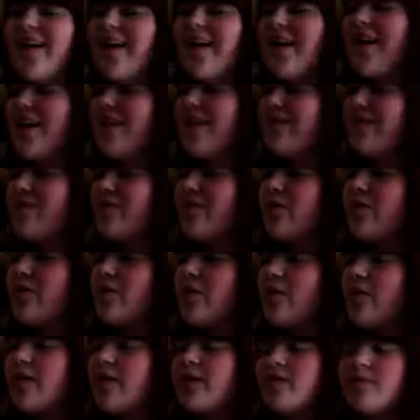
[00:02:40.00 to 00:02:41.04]
and fifth
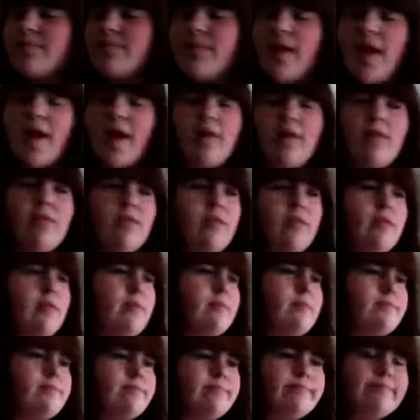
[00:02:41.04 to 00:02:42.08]
period is math.
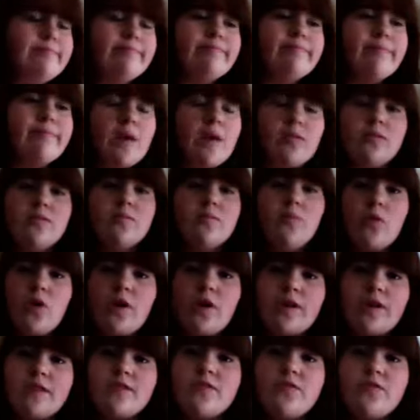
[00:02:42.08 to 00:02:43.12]
That was
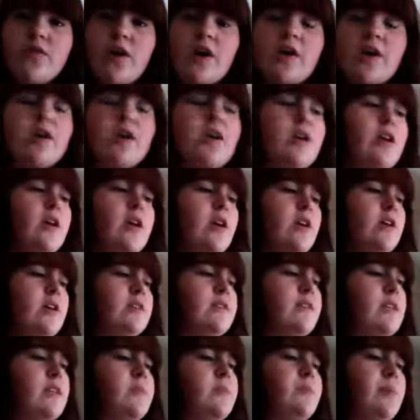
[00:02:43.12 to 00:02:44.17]
boring as fuck.
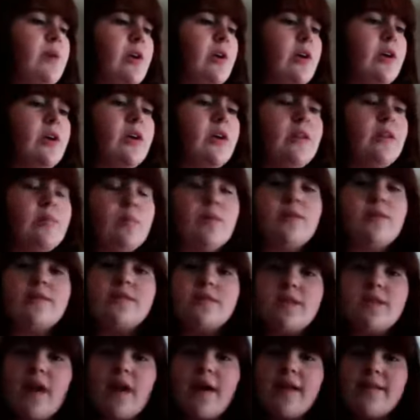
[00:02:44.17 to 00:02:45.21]
Sixth period was
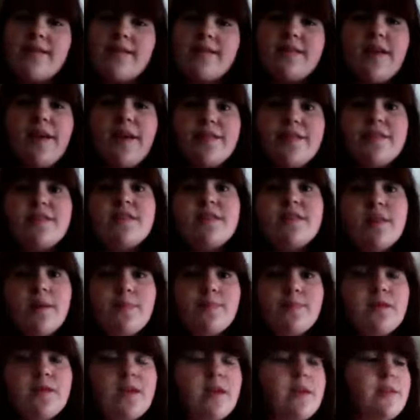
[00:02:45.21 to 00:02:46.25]
science. I
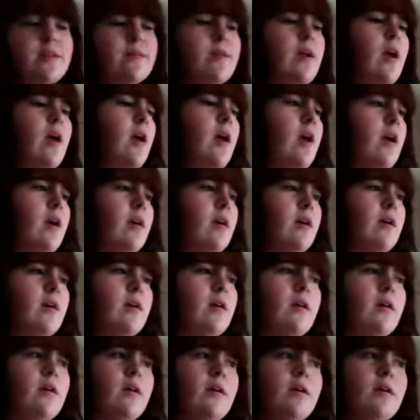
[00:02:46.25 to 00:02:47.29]
skipped it.
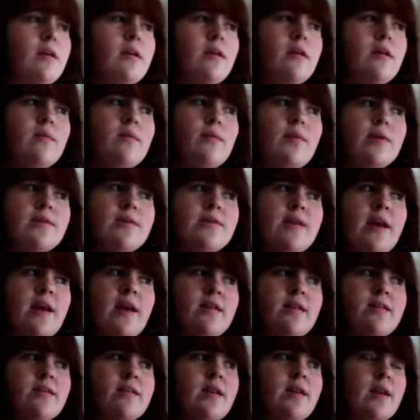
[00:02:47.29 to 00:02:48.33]
Was
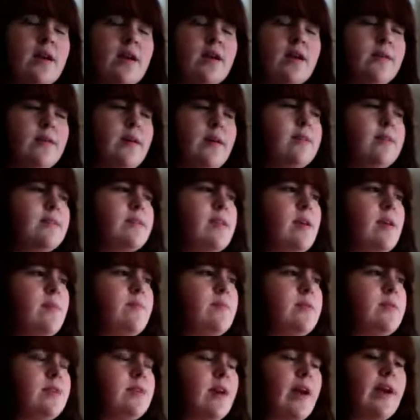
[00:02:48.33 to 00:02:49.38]
that? Yeah, I
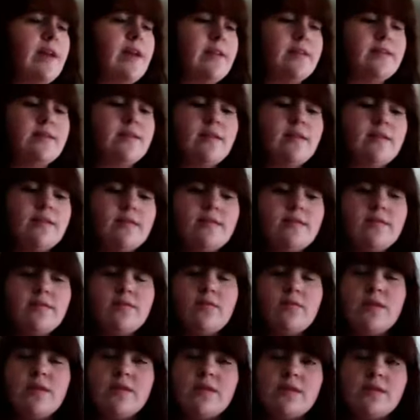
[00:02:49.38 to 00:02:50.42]
skipped science because
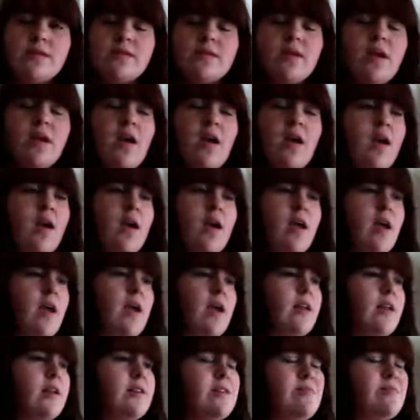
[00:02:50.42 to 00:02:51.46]
reasons.
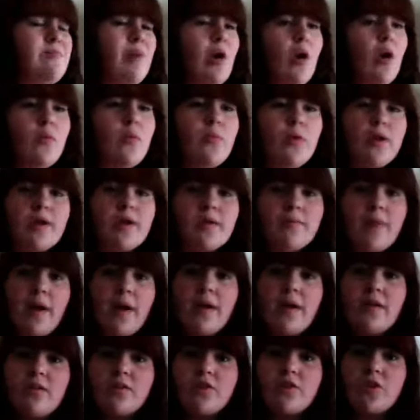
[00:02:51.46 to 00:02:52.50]
And I did my homework, my
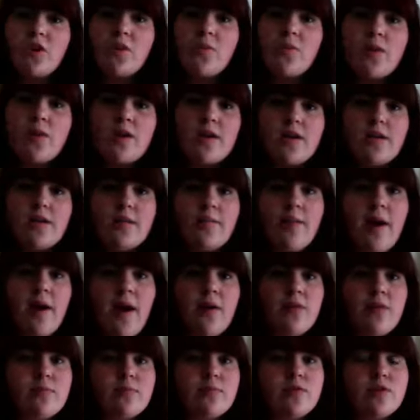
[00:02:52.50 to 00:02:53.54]
English homework, in the
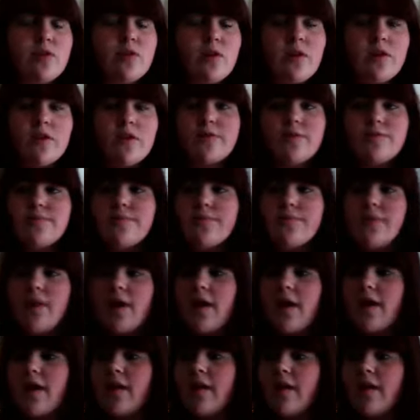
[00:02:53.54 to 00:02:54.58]
bathroom stall,
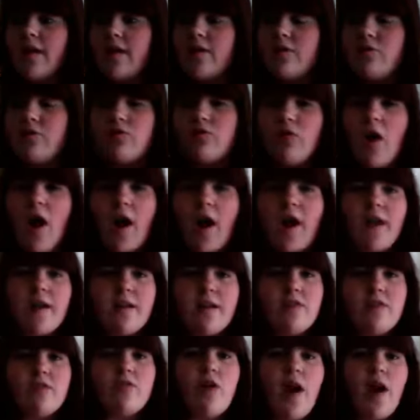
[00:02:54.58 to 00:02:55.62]
and I
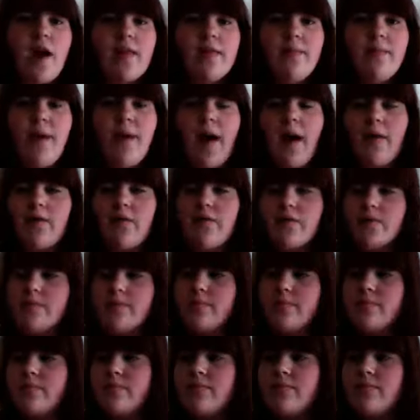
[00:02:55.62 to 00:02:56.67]
cried. I cried in the
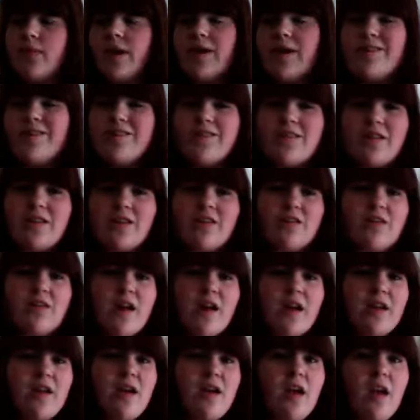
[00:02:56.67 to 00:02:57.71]
bathroom. Why did I just tell you
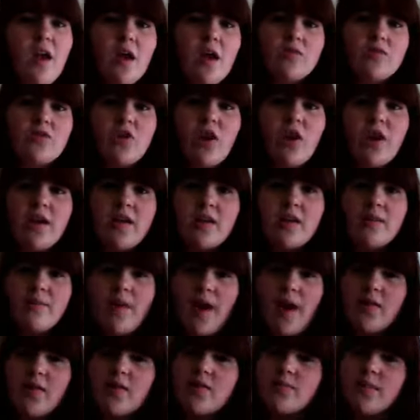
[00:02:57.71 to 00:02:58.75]
that? I was crying in the
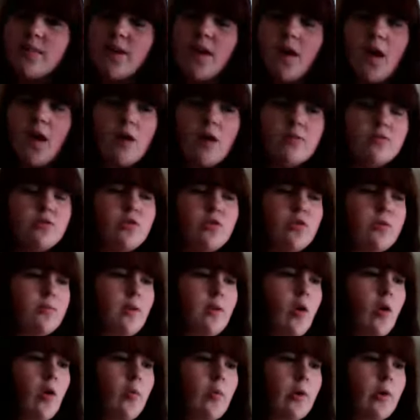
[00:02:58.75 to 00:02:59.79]
bathroom. I was doing my
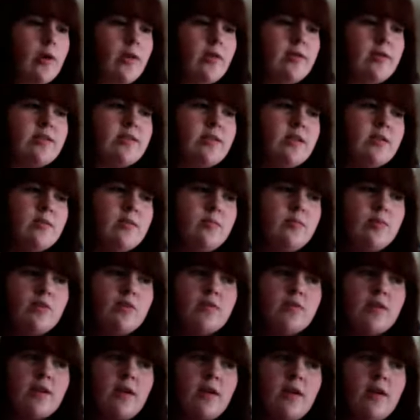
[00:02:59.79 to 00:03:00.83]
homework and listening to
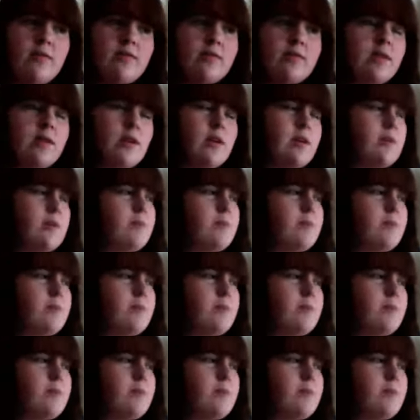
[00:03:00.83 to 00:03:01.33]
music. I was like,